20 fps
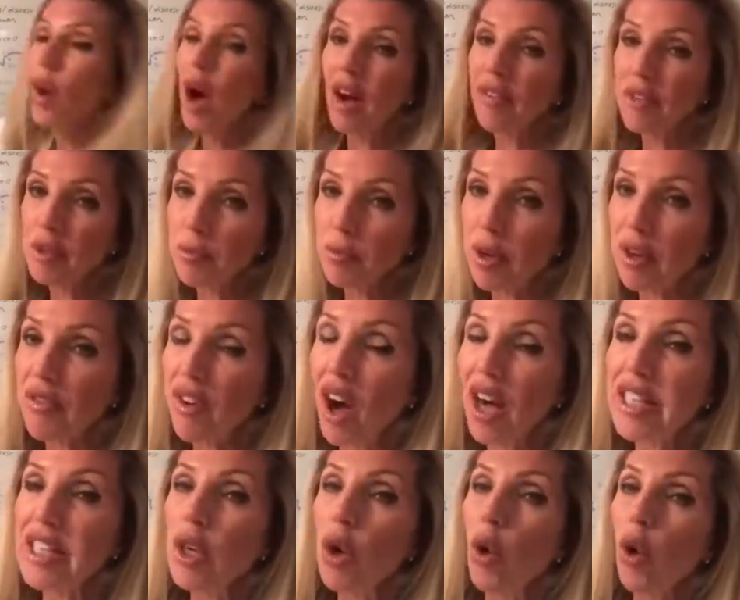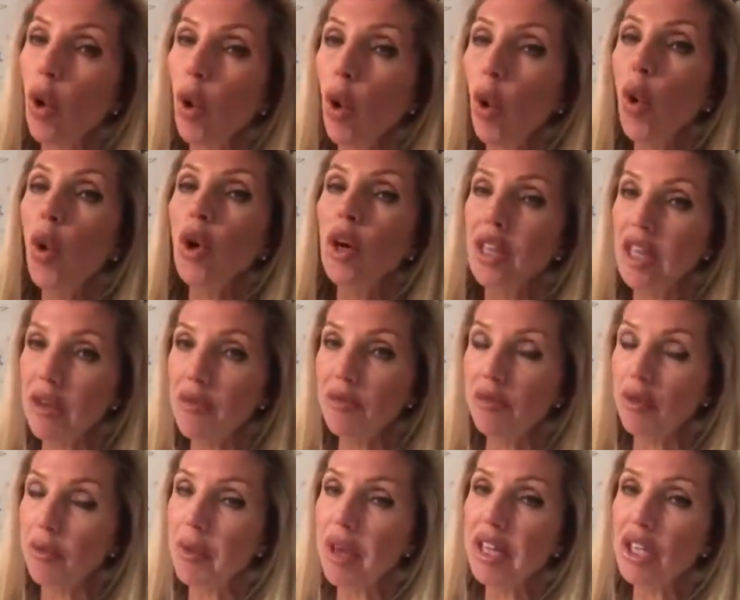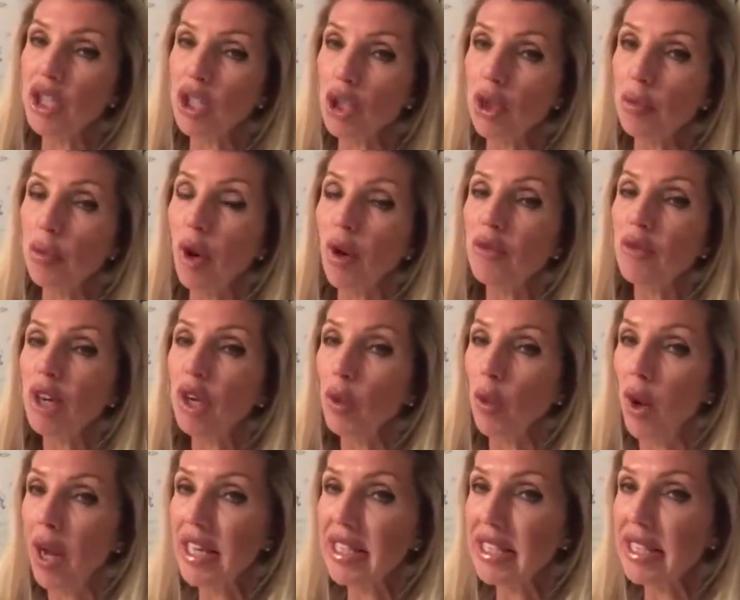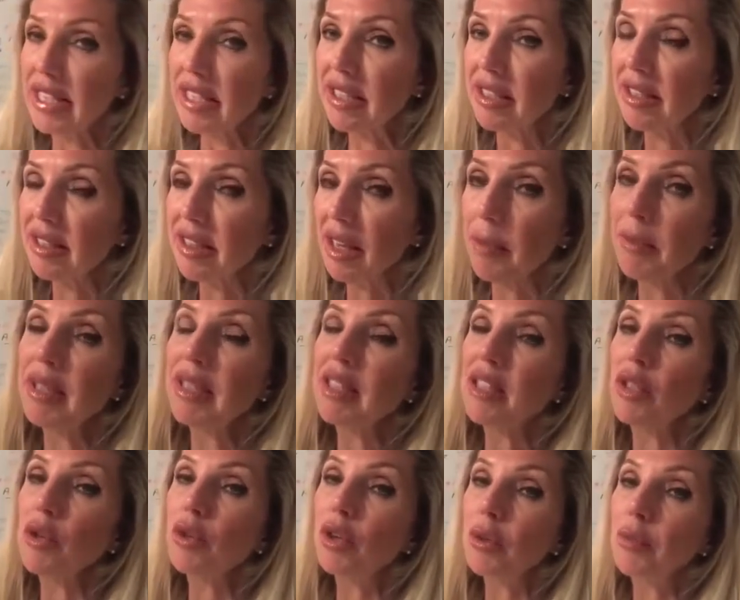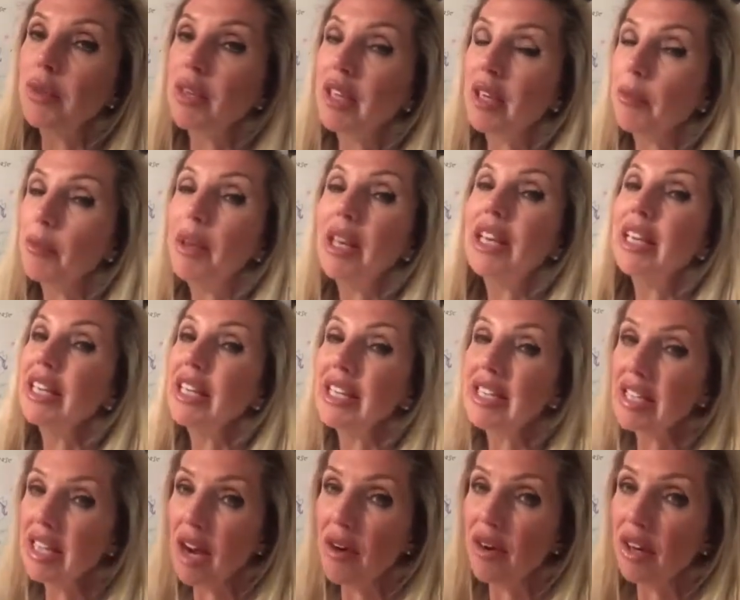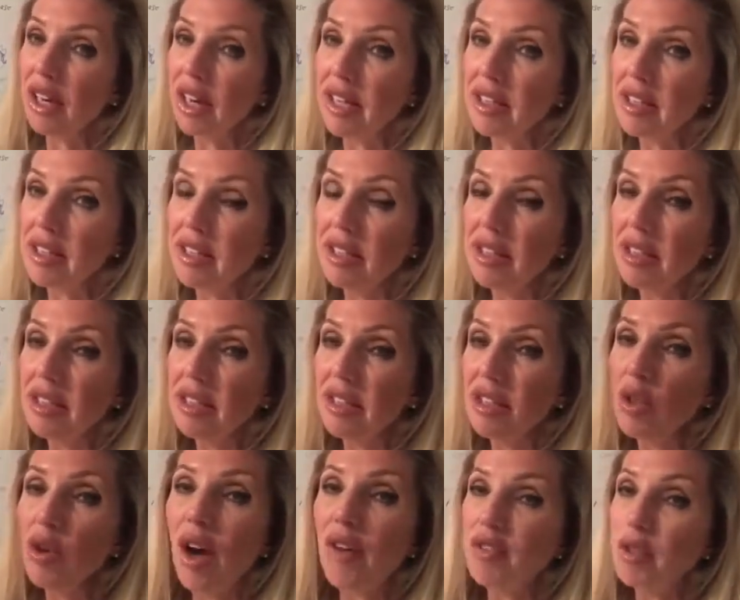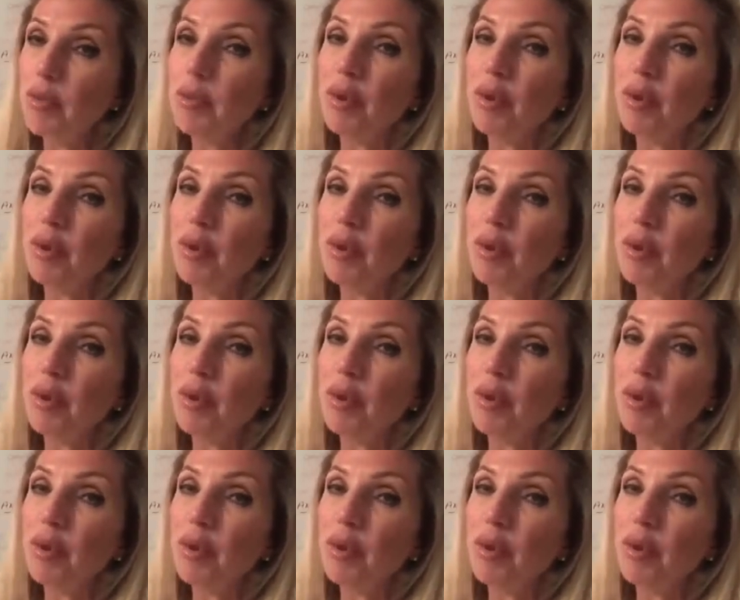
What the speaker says: have to provide all information upon request. That means you can be completely interrogated. You have to